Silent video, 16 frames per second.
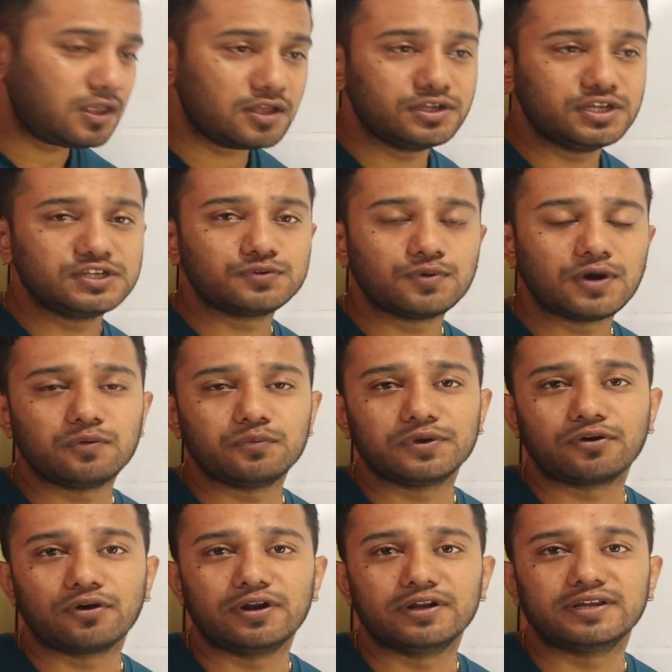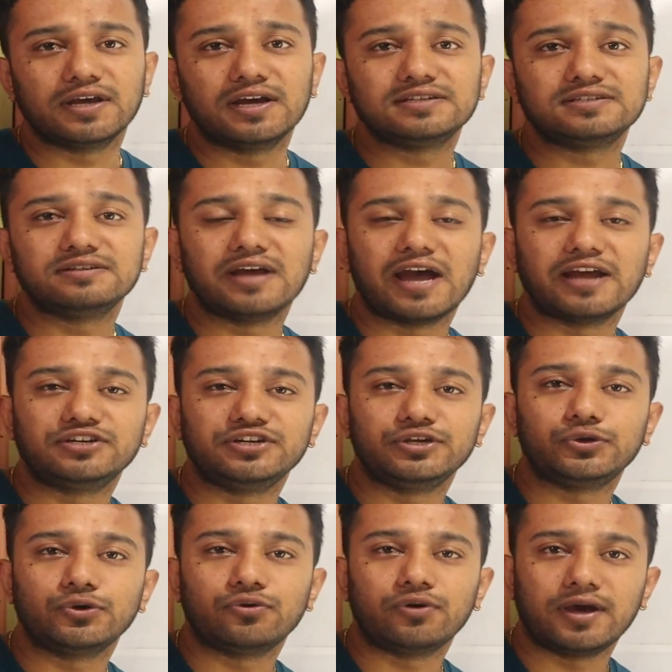This one we call it as
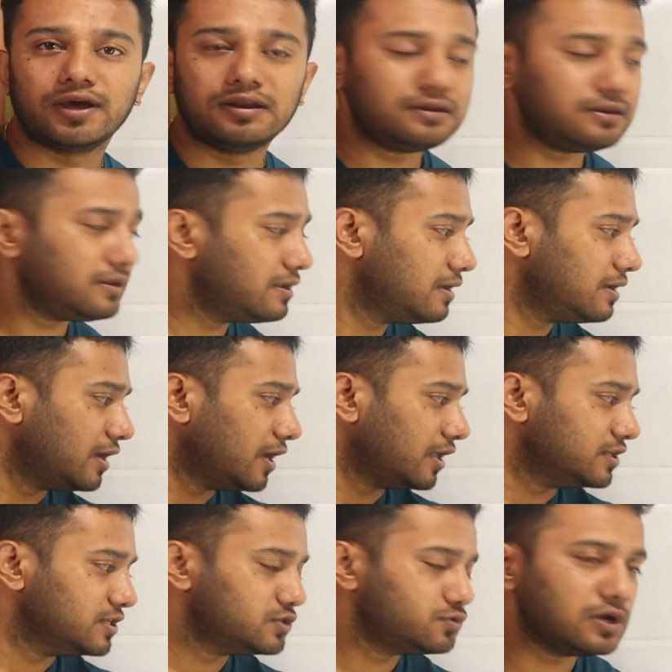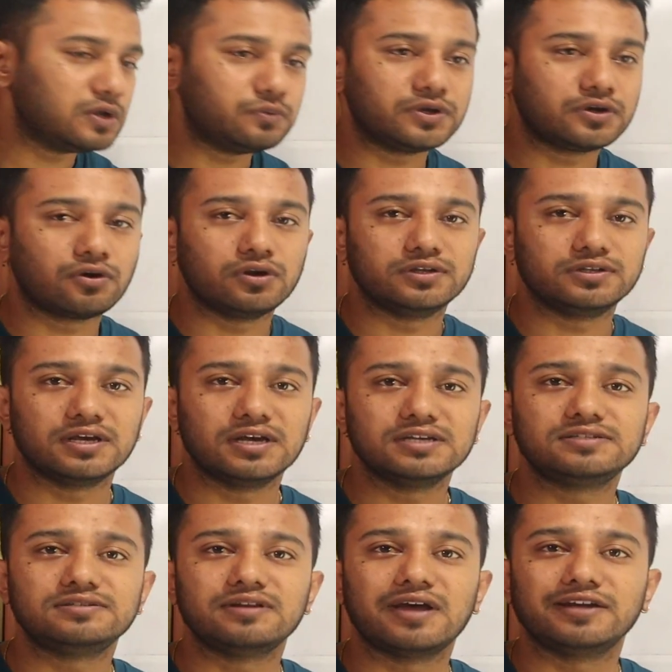nitrito N, and this one we call it
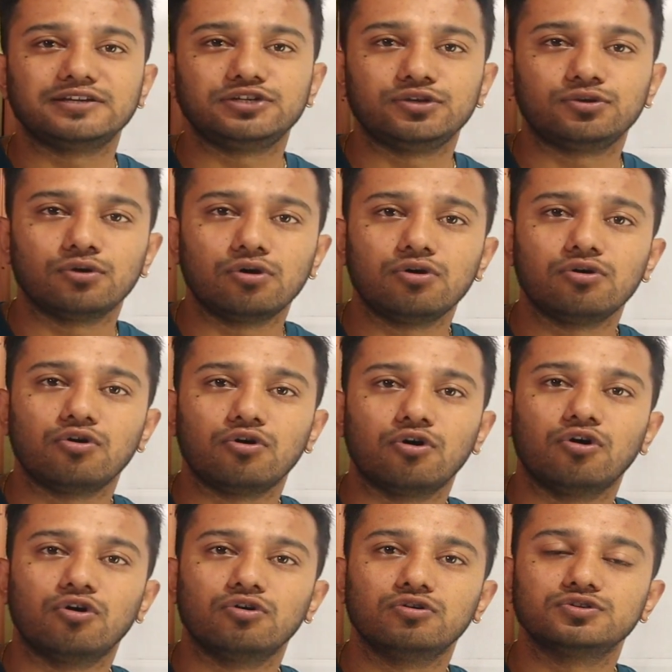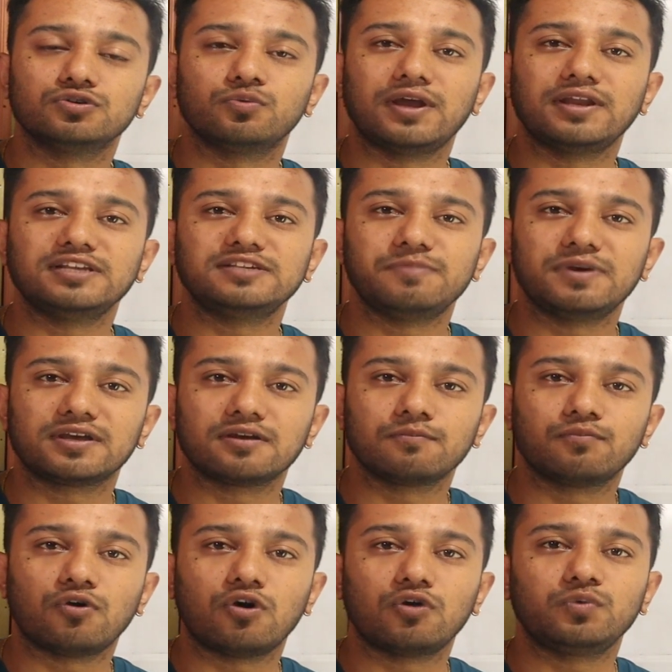as nitrito O. So when it's making
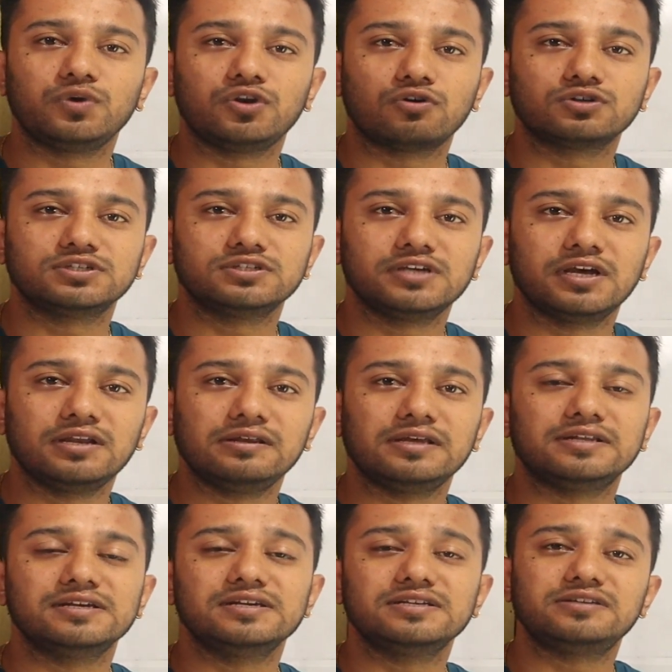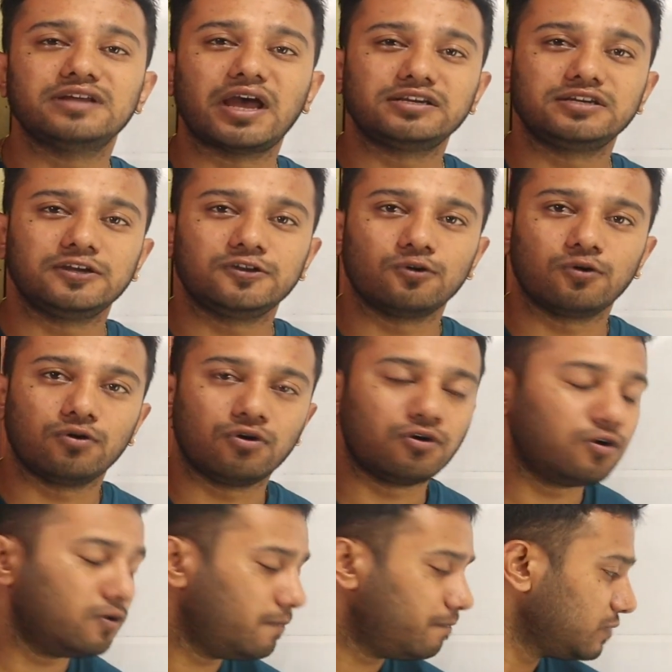bond with oxygen, it is nitrito
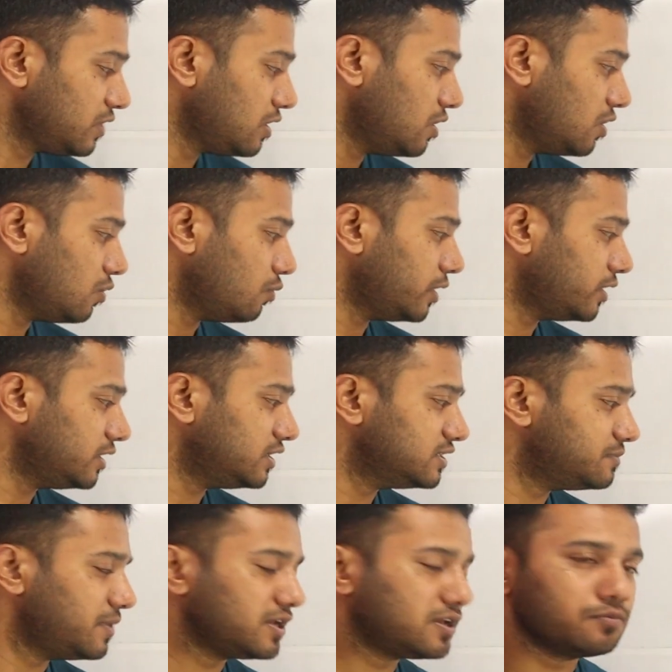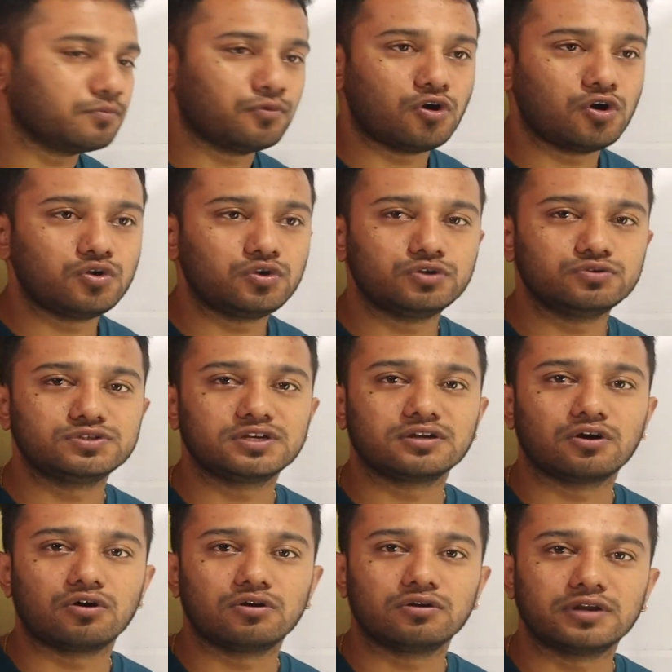O. When it is making bond
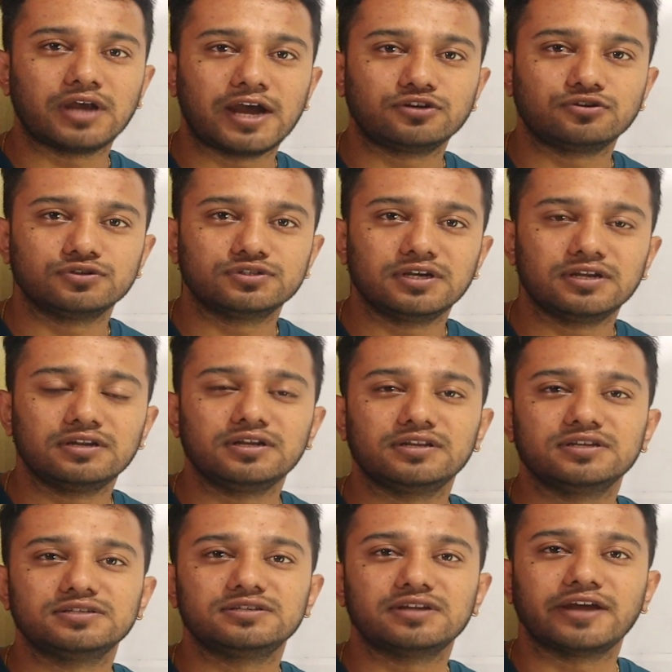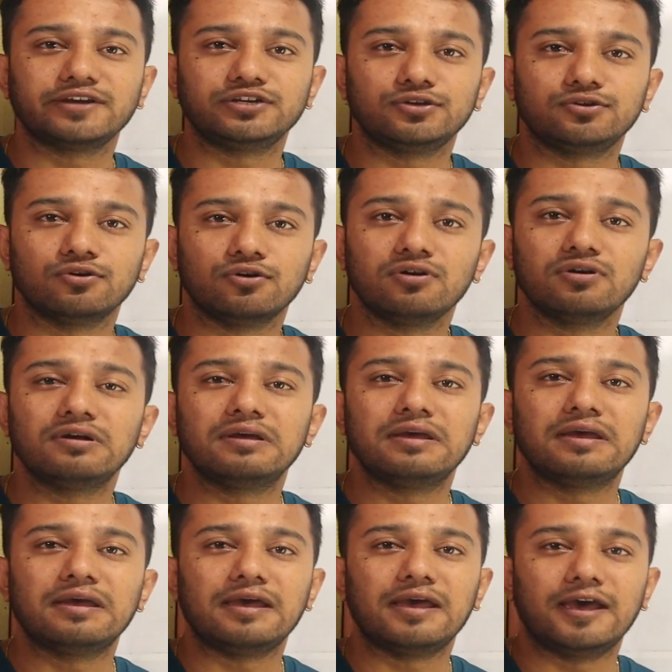using nitrogen, it is nitrito
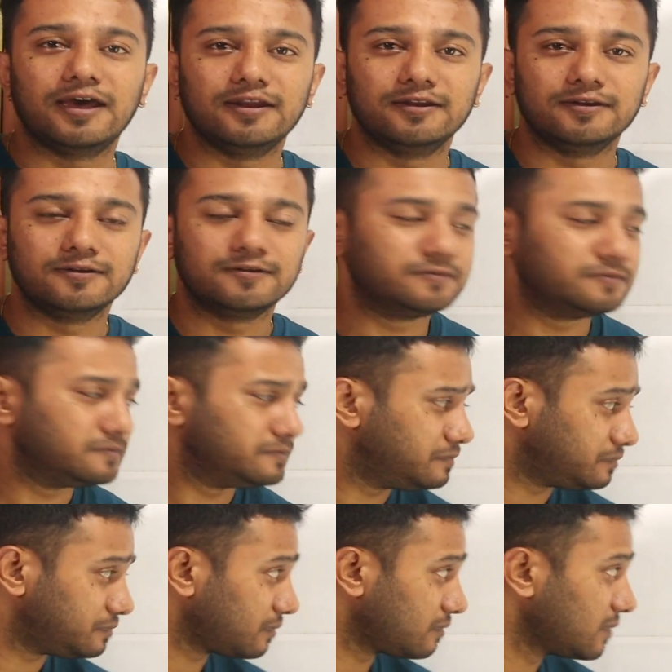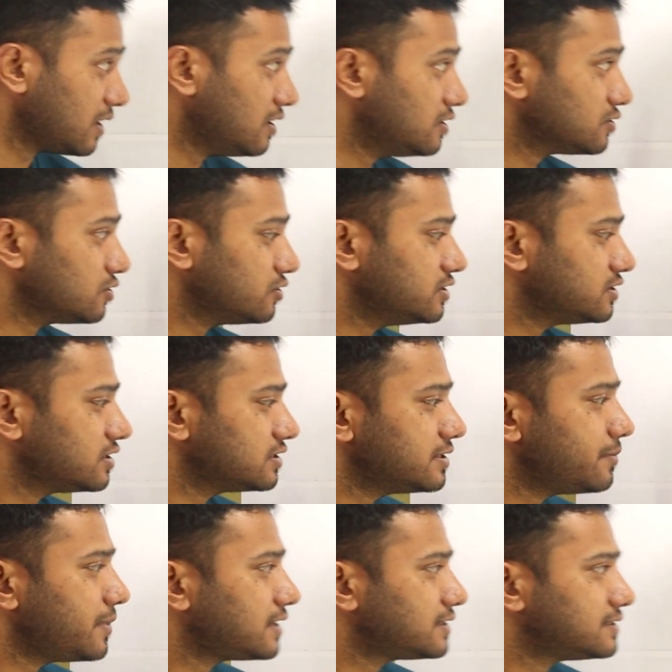N. So these are
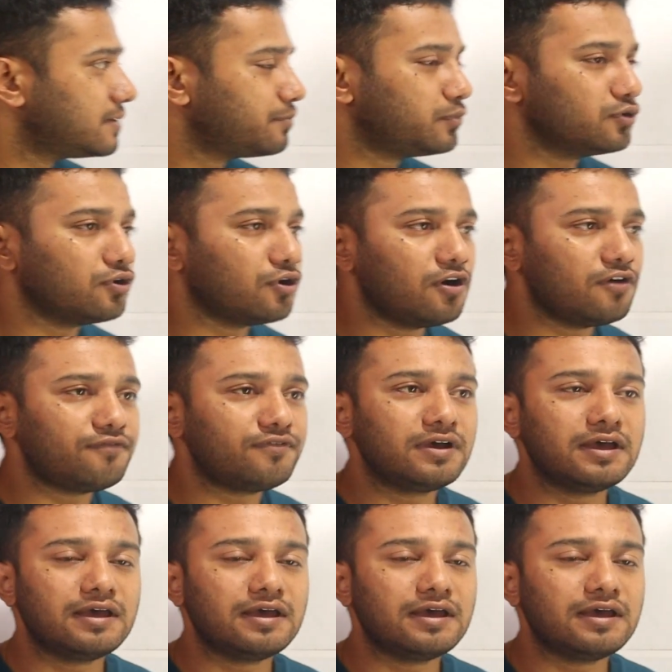some examples of